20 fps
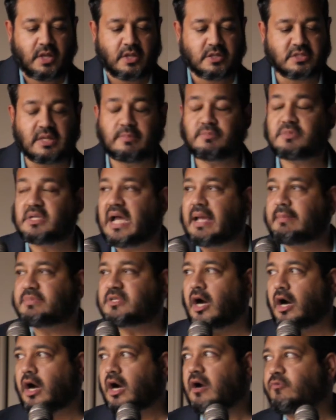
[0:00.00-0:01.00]
Sometimes
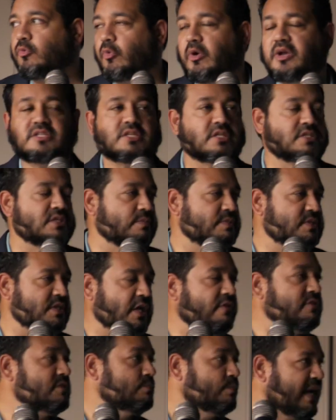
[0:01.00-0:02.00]
our voices
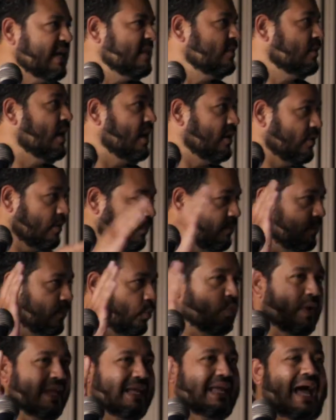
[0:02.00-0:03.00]
themselves might not
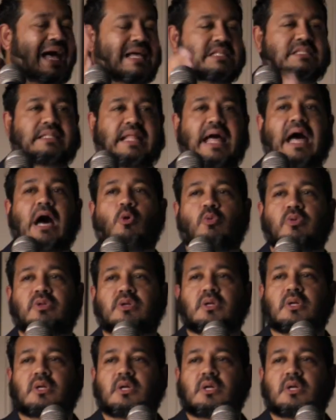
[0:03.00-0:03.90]
ring as loud.